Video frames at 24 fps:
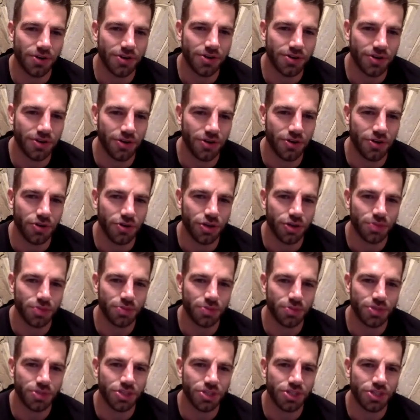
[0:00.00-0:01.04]
on
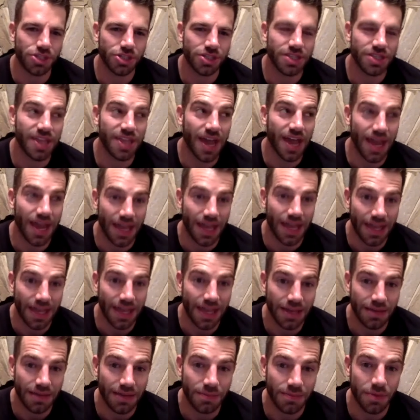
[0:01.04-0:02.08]
Christmas
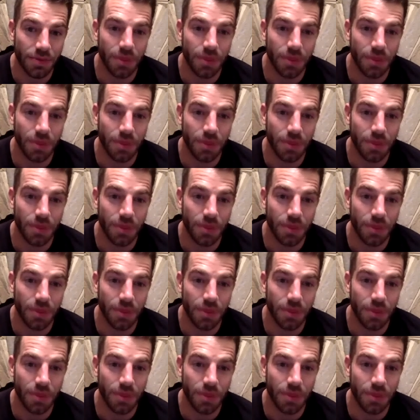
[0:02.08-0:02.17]
Day. My